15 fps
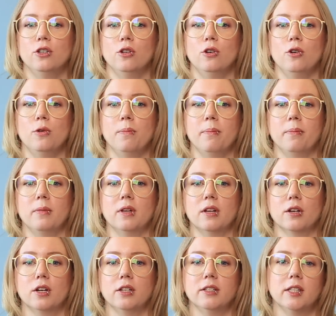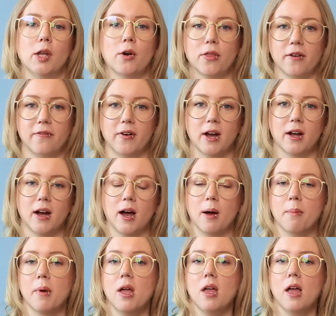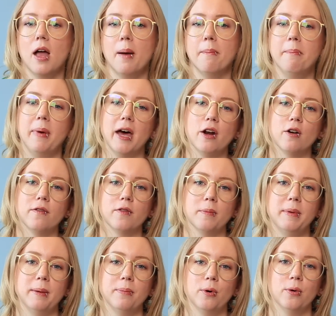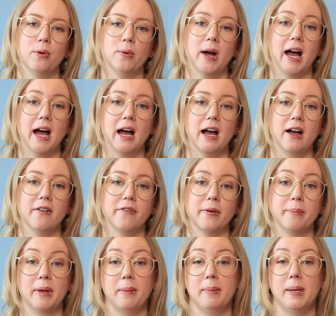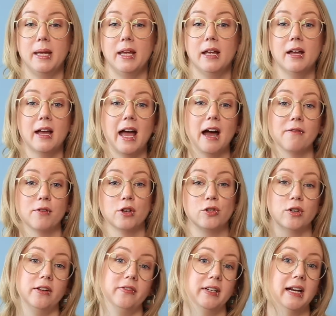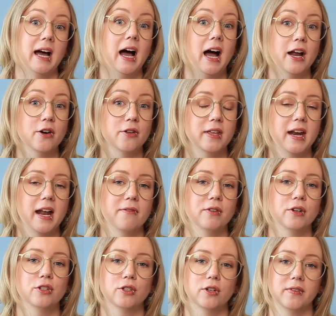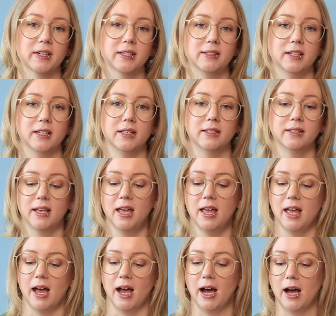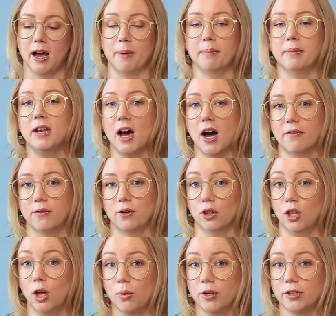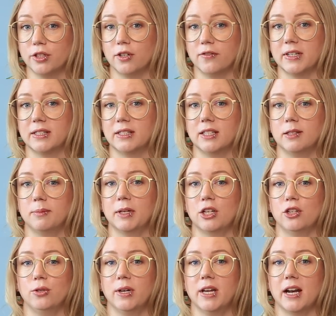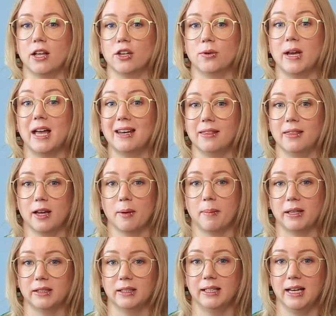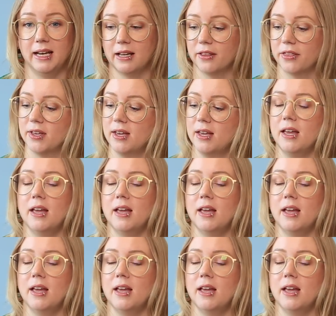to consider the Fun Cup better for people who have maybe average or even higher than average cervixes, not for lower cervixes, because you cannot do anything about the length.